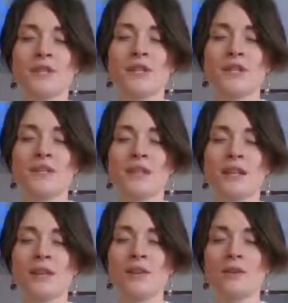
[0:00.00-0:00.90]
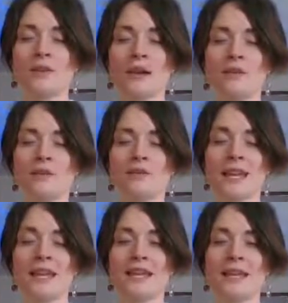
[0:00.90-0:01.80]
Just seeing yourself
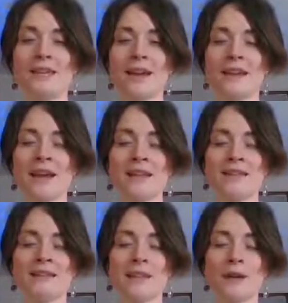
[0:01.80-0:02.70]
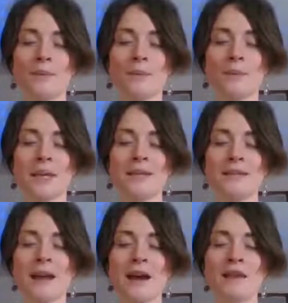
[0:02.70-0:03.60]
taking that next step, because
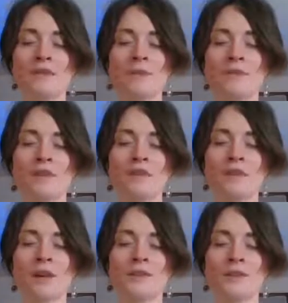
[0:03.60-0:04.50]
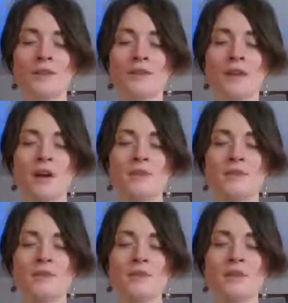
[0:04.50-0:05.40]
as we visualize
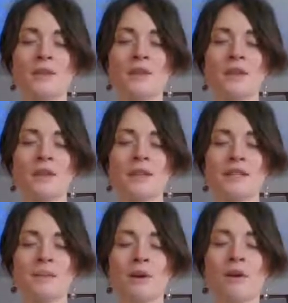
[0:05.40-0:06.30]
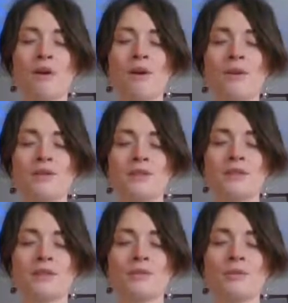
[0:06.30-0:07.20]
ourselves doing the things we're called to
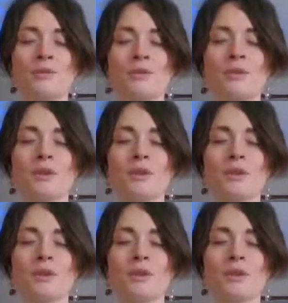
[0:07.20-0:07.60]
do,